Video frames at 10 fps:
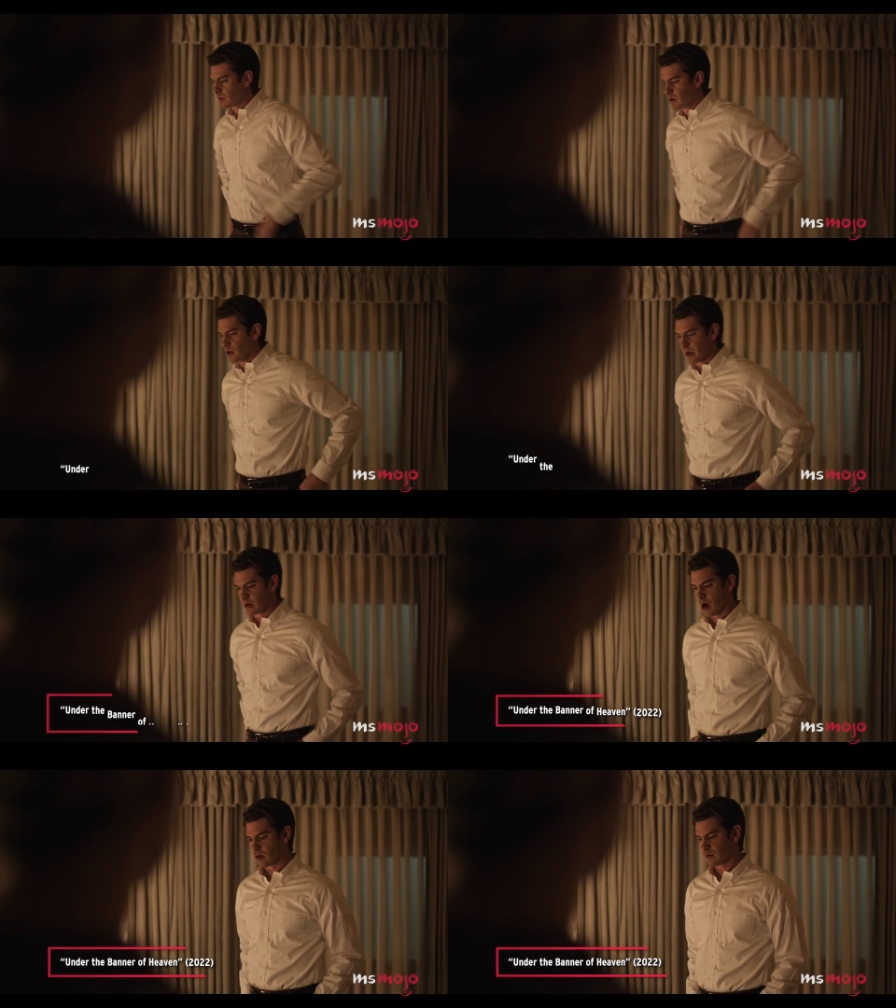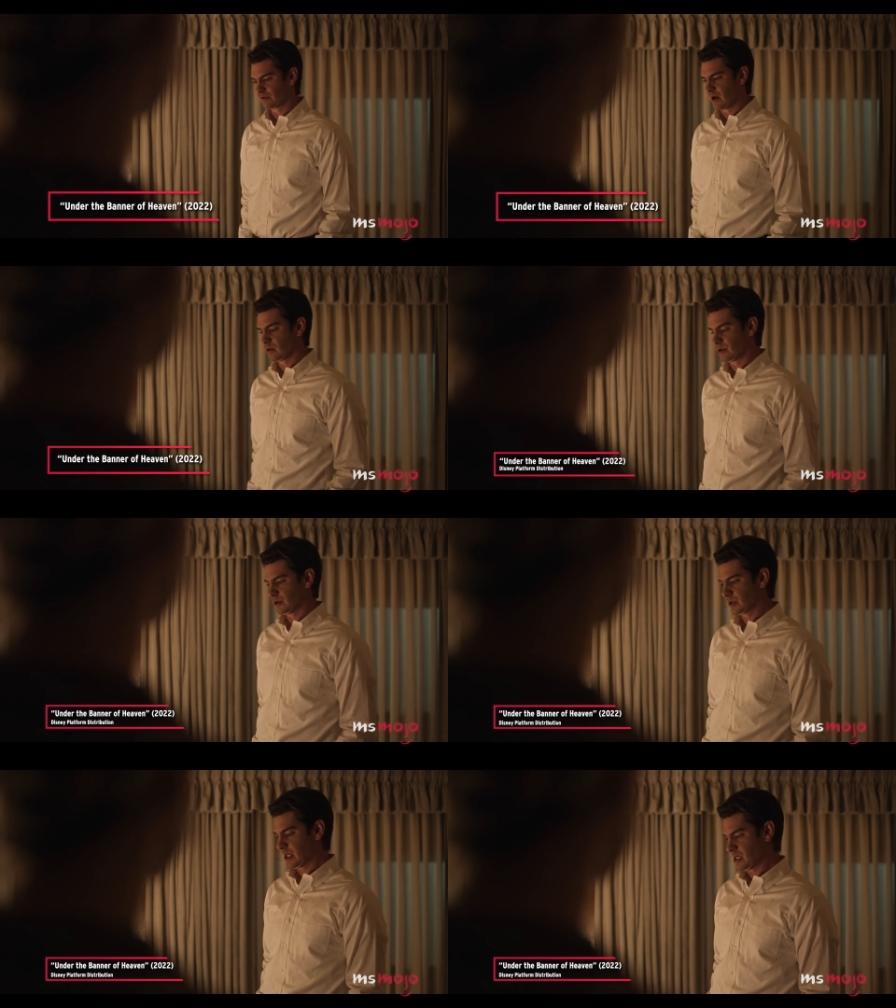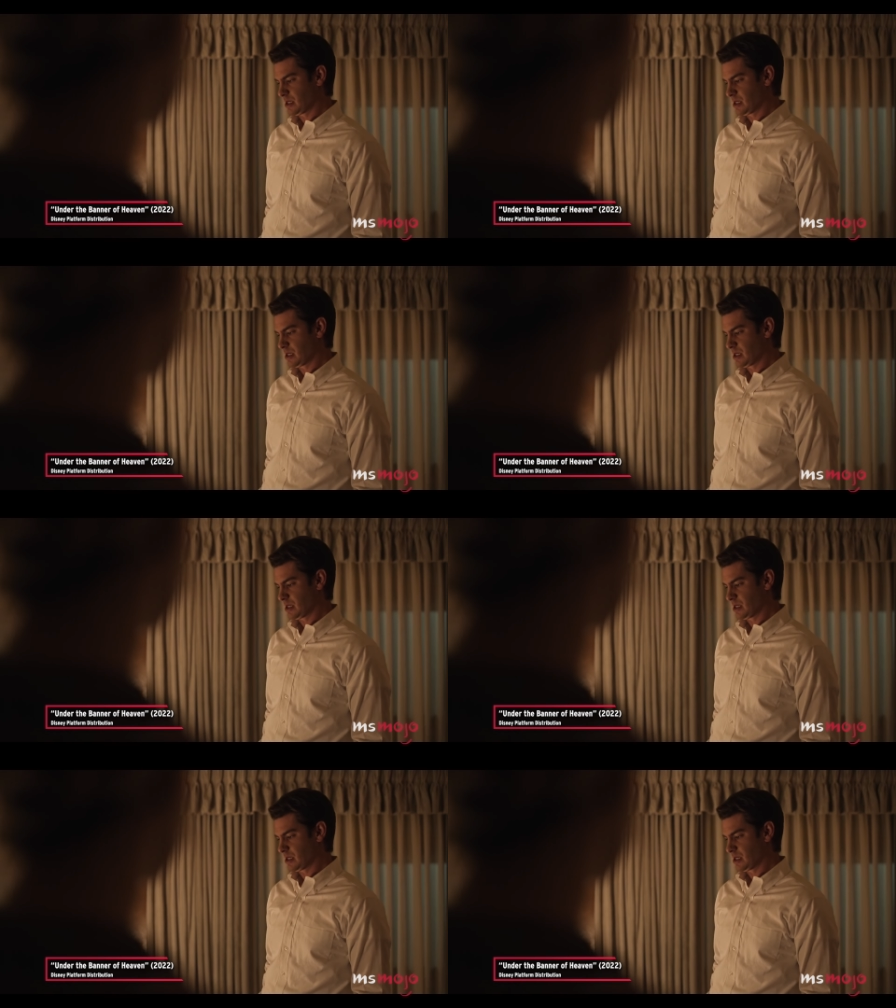You know, back around our own founders,